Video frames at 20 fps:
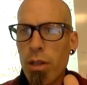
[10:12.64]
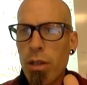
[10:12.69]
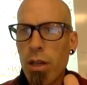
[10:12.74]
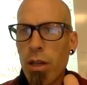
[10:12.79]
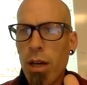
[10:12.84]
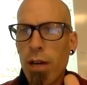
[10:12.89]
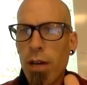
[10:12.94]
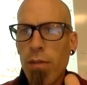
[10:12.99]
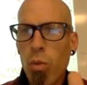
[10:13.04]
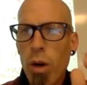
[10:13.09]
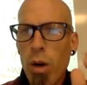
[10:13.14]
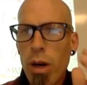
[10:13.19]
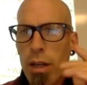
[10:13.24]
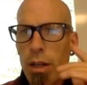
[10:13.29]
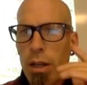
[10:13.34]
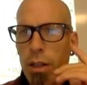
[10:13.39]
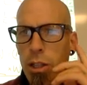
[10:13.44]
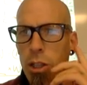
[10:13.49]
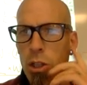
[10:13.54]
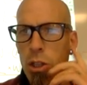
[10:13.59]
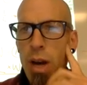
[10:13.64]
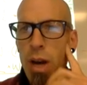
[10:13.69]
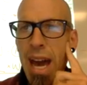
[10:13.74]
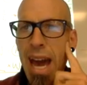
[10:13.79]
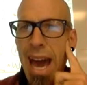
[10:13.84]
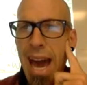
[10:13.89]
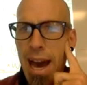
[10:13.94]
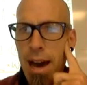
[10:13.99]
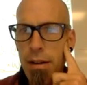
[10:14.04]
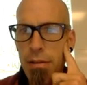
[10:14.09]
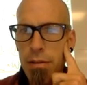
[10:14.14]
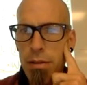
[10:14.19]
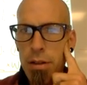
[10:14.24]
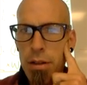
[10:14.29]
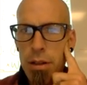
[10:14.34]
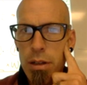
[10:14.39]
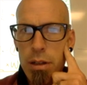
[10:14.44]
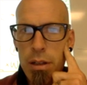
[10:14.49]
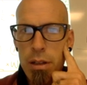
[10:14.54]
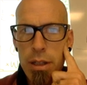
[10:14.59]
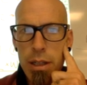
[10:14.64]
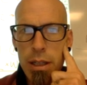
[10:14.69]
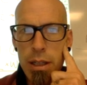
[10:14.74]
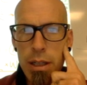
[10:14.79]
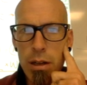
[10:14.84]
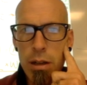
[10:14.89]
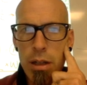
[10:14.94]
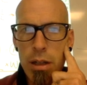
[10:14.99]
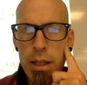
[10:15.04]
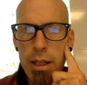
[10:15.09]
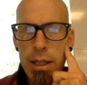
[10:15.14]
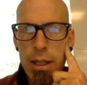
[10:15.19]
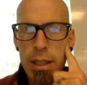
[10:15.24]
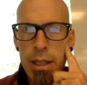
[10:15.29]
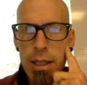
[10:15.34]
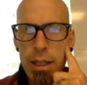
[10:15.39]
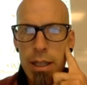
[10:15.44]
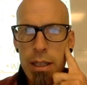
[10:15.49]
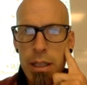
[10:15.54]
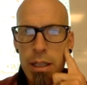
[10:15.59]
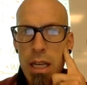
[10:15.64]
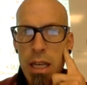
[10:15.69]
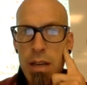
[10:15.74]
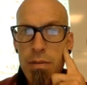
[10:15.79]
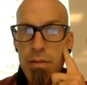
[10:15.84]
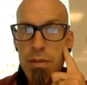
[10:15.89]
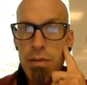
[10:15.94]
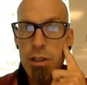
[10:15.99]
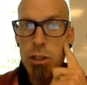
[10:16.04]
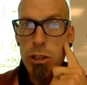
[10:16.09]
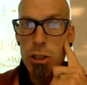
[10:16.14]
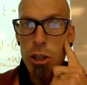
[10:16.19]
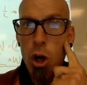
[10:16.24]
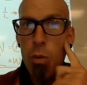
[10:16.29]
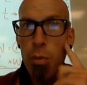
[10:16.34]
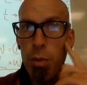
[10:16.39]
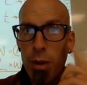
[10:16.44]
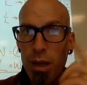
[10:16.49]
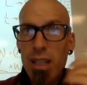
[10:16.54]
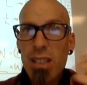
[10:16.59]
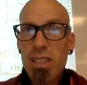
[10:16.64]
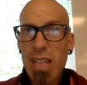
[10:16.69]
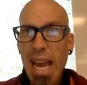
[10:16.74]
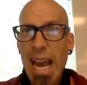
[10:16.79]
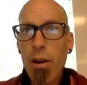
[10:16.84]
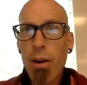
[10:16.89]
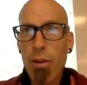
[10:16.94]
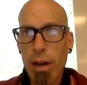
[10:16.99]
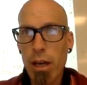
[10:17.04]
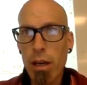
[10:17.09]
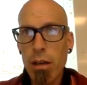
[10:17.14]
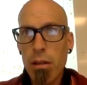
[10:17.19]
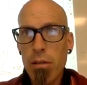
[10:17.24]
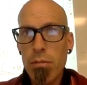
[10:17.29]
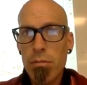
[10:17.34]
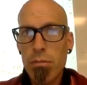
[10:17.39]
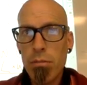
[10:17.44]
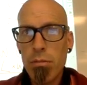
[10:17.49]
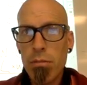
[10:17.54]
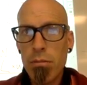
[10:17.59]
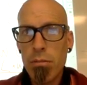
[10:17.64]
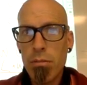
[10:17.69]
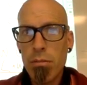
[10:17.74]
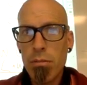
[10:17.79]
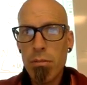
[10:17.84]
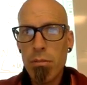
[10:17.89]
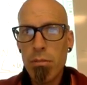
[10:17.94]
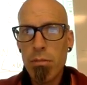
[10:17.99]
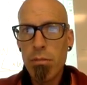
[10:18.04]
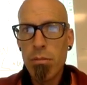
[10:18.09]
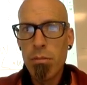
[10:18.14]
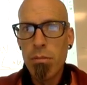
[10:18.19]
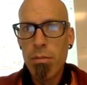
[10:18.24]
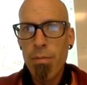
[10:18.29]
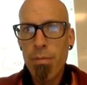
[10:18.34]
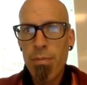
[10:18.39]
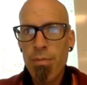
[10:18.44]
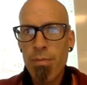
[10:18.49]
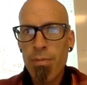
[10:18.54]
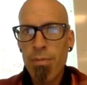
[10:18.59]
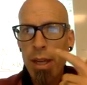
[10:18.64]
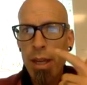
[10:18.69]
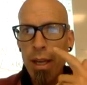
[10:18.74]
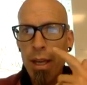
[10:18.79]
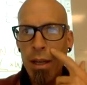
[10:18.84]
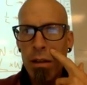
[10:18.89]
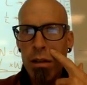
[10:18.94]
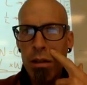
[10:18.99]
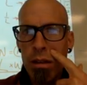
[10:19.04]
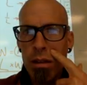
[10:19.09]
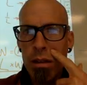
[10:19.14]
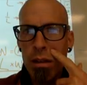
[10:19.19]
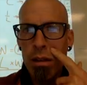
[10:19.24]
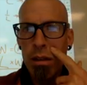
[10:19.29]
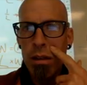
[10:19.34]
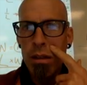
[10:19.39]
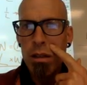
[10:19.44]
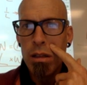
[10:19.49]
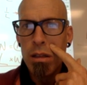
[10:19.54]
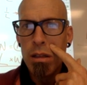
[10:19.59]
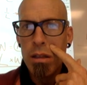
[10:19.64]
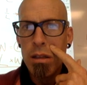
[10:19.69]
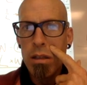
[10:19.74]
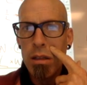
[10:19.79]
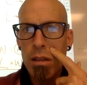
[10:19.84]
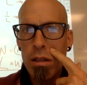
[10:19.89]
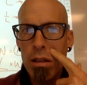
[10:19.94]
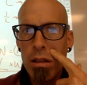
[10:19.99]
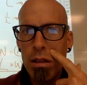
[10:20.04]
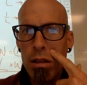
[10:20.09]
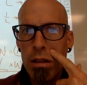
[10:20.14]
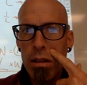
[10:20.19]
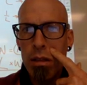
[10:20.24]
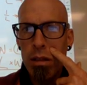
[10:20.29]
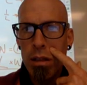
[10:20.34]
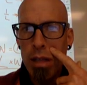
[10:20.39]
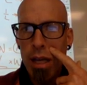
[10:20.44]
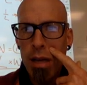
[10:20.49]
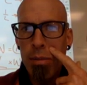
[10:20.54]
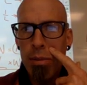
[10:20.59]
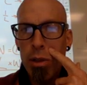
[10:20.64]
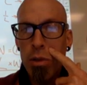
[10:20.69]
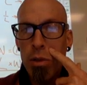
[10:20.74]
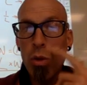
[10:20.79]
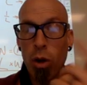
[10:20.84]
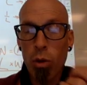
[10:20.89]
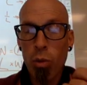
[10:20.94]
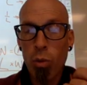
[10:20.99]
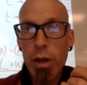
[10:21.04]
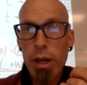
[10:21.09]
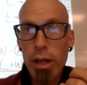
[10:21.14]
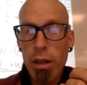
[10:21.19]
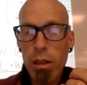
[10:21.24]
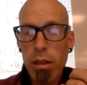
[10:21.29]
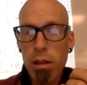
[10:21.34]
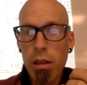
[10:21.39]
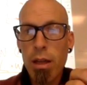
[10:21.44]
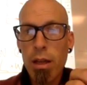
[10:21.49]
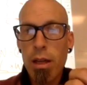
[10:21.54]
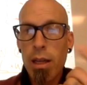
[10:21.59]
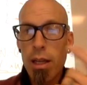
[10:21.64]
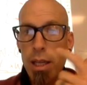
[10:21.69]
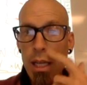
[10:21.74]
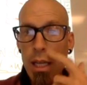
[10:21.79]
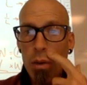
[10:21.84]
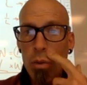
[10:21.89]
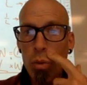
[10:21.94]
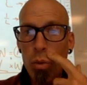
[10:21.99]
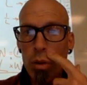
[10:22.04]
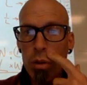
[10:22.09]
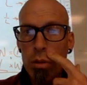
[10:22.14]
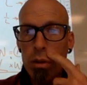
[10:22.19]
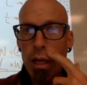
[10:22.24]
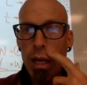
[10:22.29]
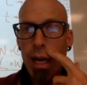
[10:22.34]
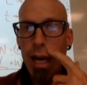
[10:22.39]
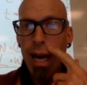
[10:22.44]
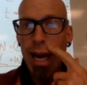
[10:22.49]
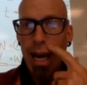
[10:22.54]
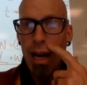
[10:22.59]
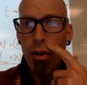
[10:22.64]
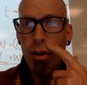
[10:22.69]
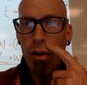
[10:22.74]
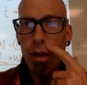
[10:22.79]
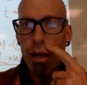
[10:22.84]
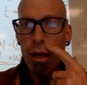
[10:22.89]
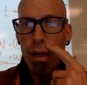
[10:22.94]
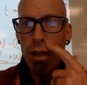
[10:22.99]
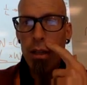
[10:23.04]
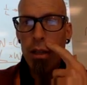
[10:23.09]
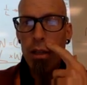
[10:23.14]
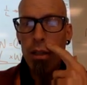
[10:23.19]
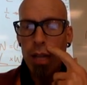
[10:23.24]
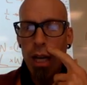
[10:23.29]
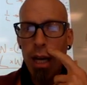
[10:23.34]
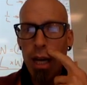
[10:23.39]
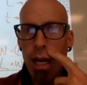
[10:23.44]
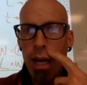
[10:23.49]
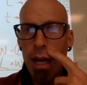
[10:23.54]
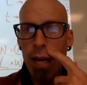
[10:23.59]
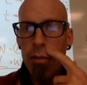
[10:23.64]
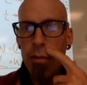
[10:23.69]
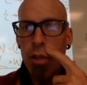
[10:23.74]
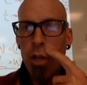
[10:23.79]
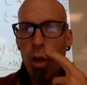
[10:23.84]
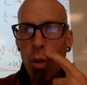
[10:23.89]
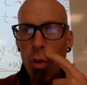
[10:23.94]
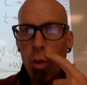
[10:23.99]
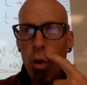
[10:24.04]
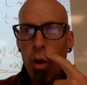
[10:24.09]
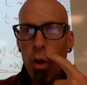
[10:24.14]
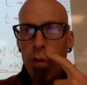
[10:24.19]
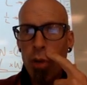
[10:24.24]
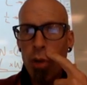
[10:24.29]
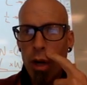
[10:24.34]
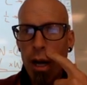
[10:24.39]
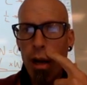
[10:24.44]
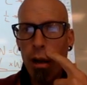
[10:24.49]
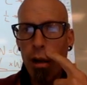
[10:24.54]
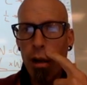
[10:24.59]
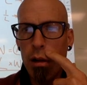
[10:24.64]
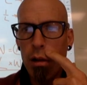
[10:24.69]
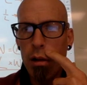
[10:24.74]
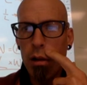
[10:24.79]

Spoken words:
of what you have here, if the slope is area, then W, or width, equals area times 1 over L.